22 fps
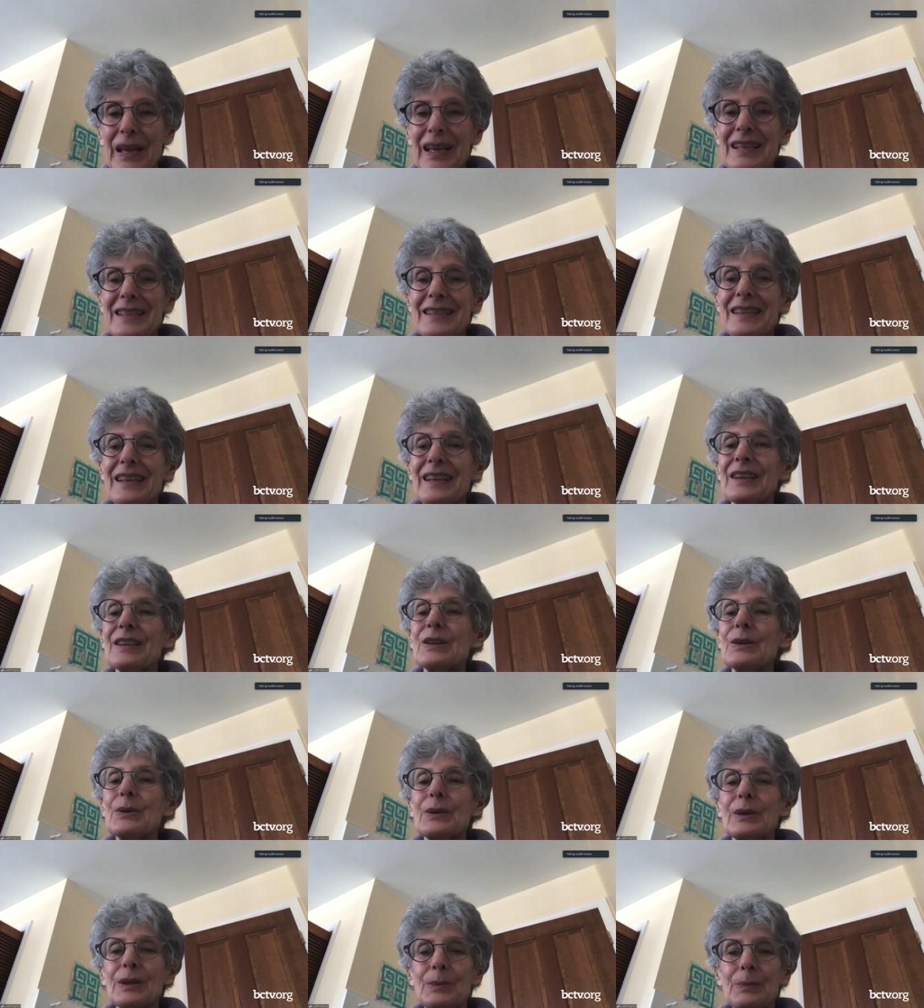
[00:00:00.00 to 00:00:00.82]
pays in,
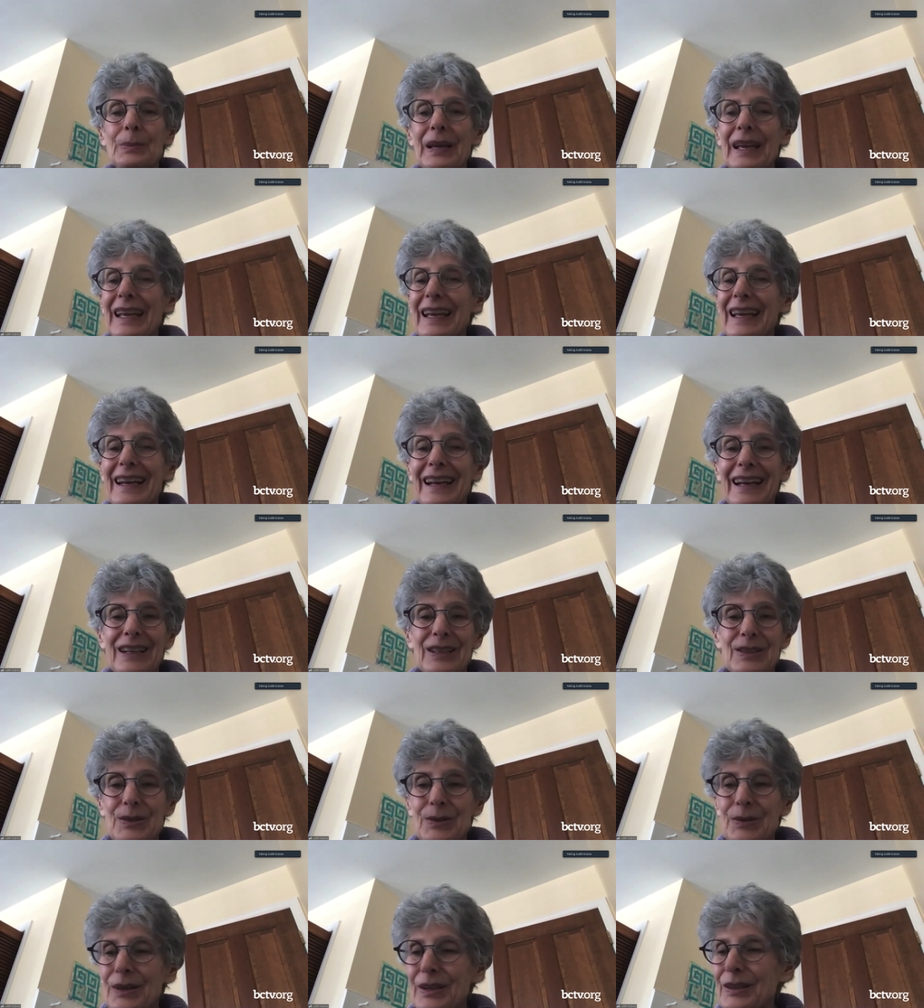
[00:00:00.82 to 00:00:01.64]
you can pay an
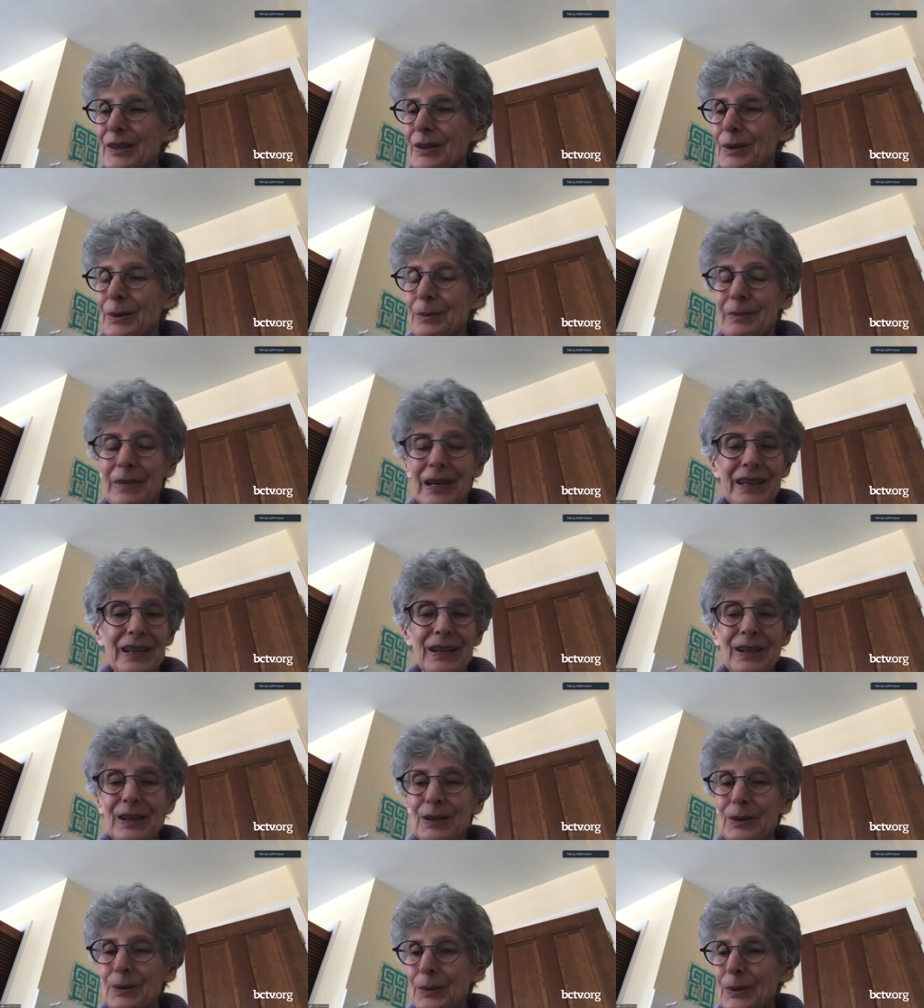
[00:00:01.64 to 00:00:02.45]
extra, your
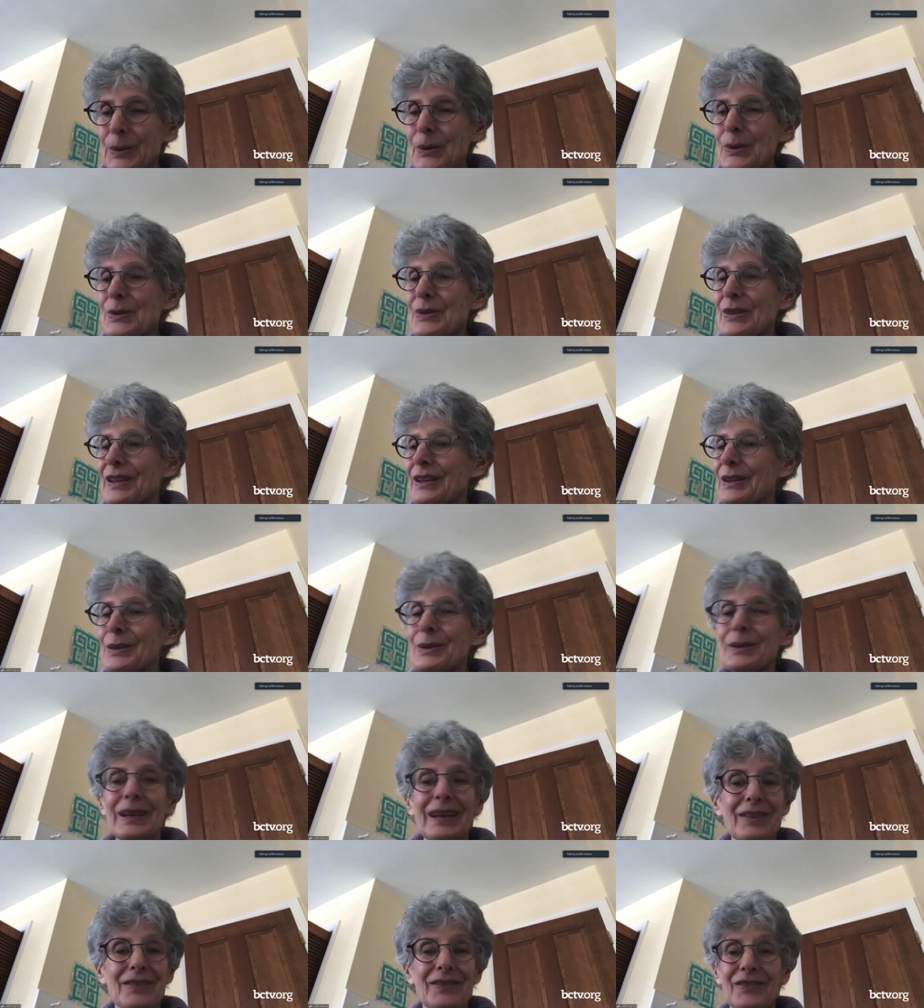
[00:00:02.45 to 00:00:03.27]
money accrues, and you
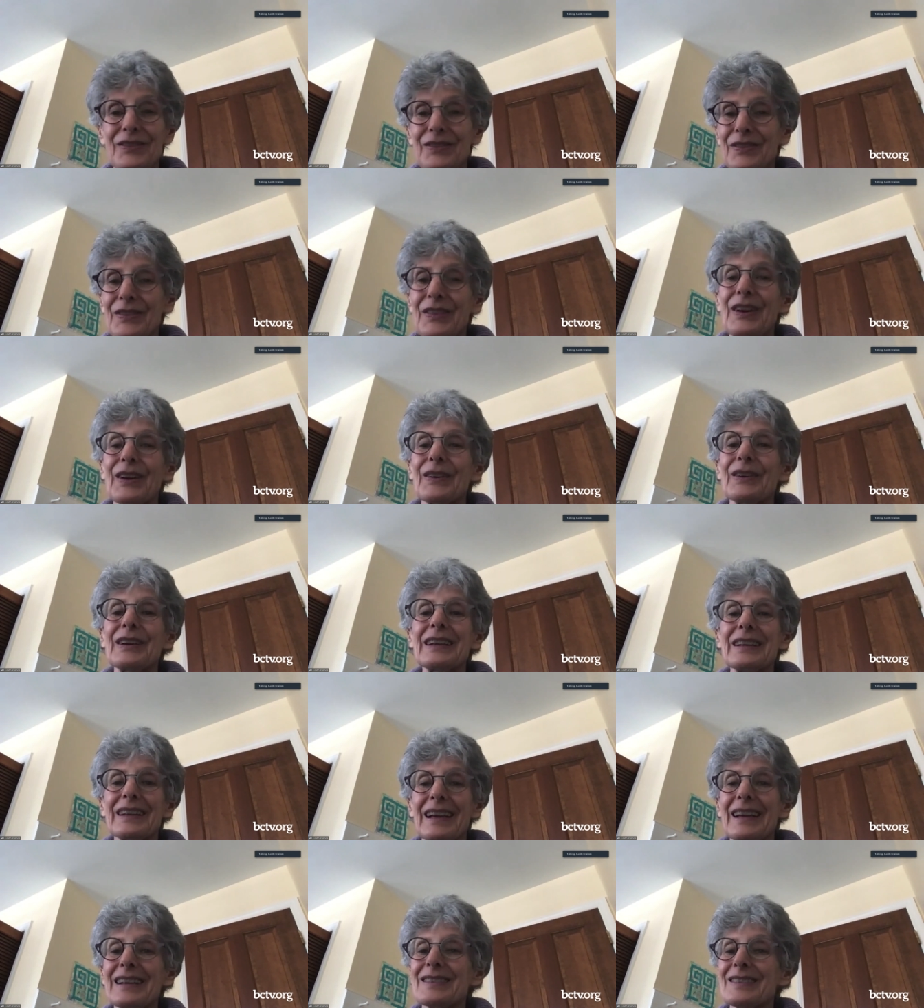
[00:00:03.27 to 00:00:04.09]
get a very
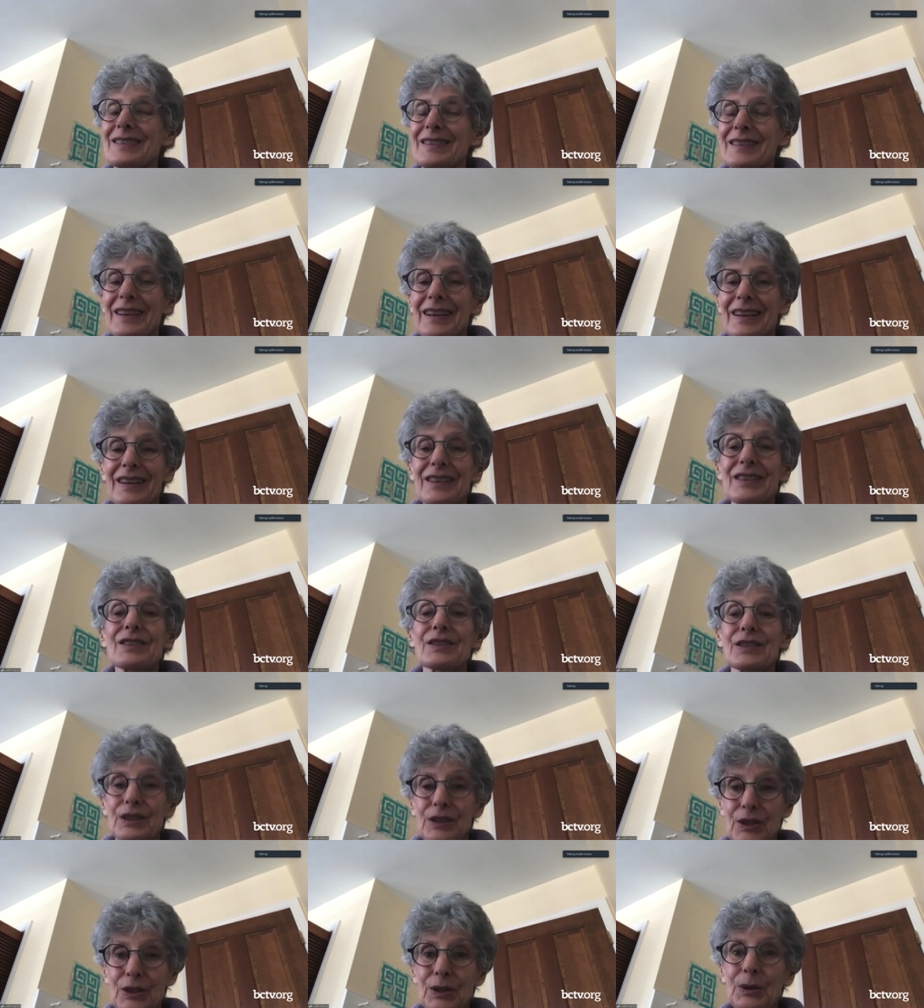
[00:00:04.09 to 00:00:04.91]
nice,
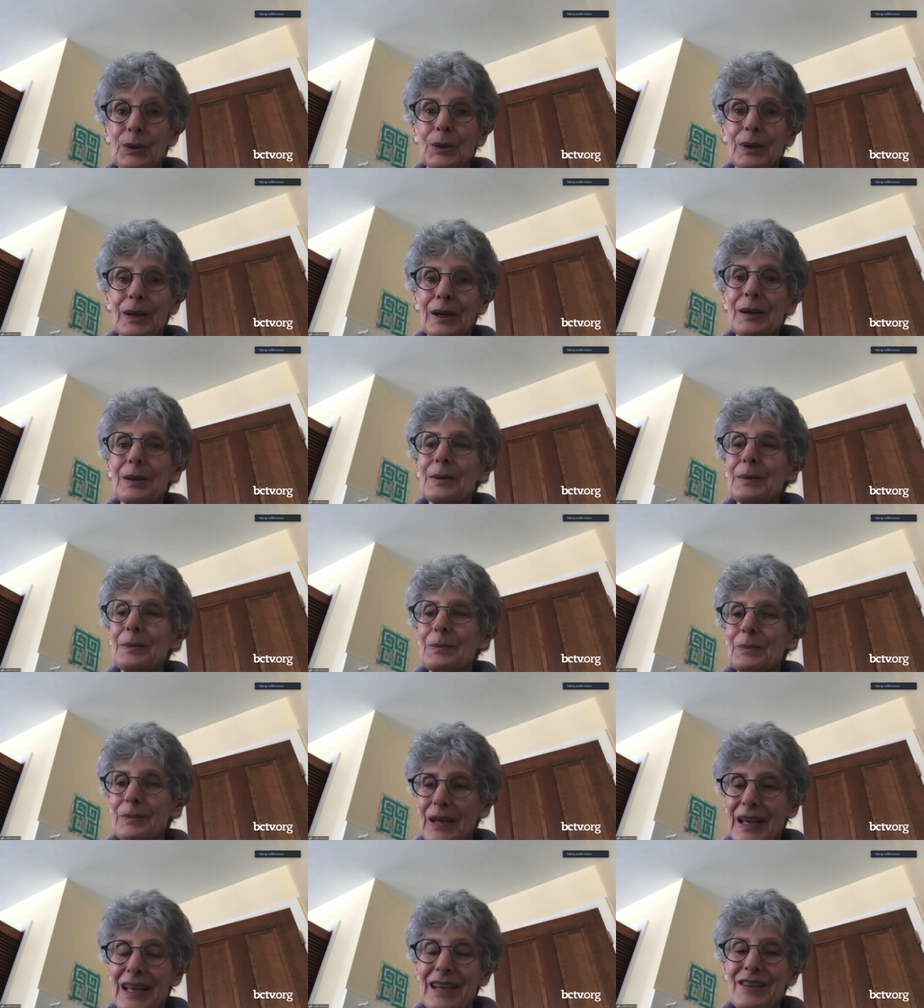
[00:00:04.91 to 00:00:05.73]
secure
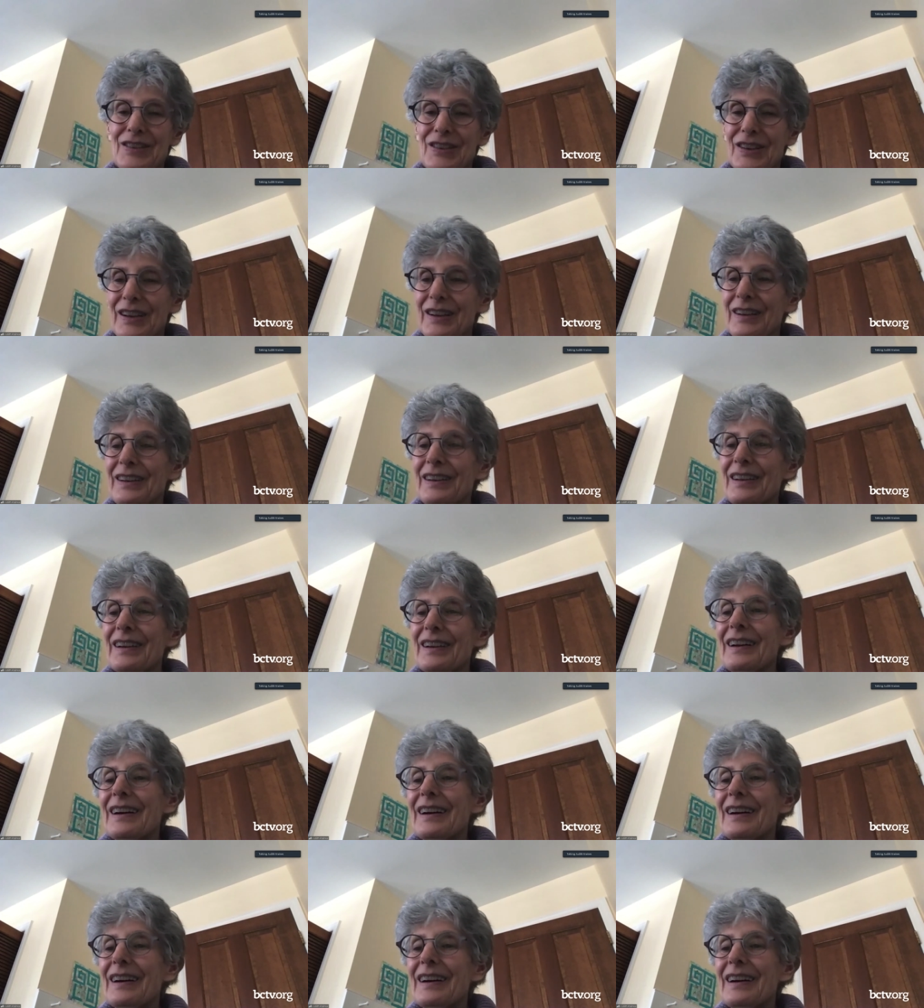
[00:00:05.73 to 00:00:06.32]
pension.